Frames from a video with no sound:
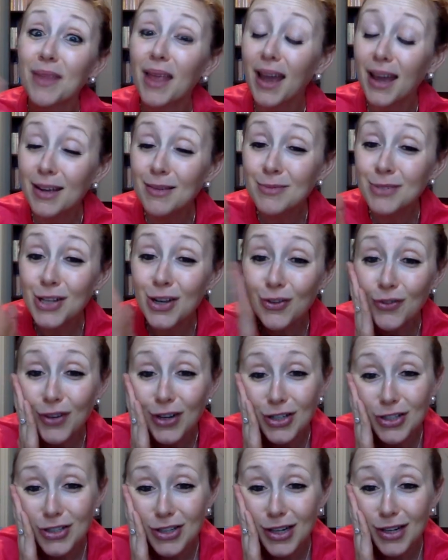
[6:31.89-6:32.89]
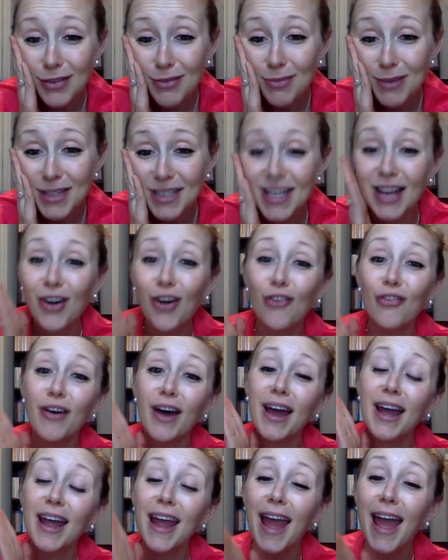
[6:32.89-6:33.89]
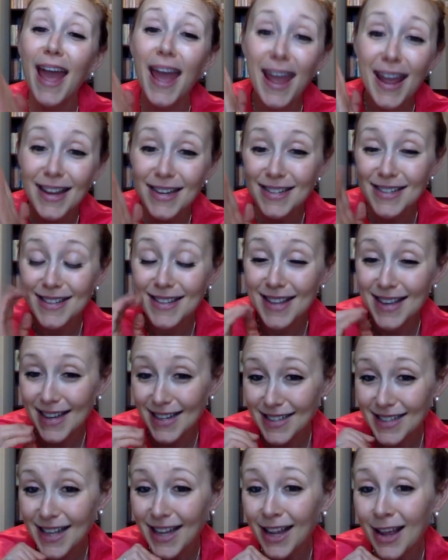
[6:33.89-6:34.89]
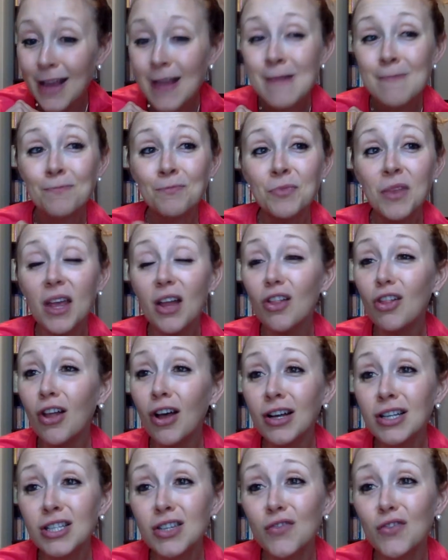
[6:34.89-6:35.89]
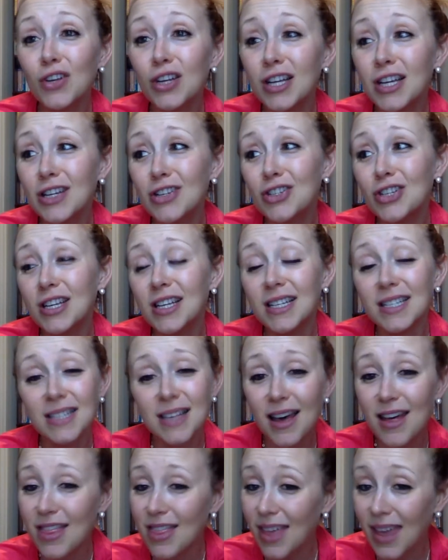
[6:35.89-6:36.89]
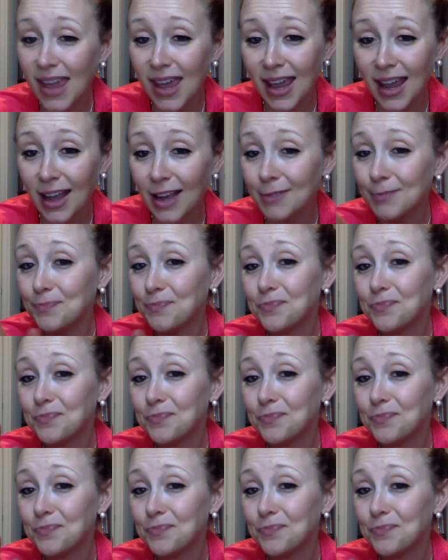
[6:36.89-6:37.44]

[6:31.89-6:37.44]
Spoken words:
I am so frustrated with myself. I hate this. Like, lost footage is a thing.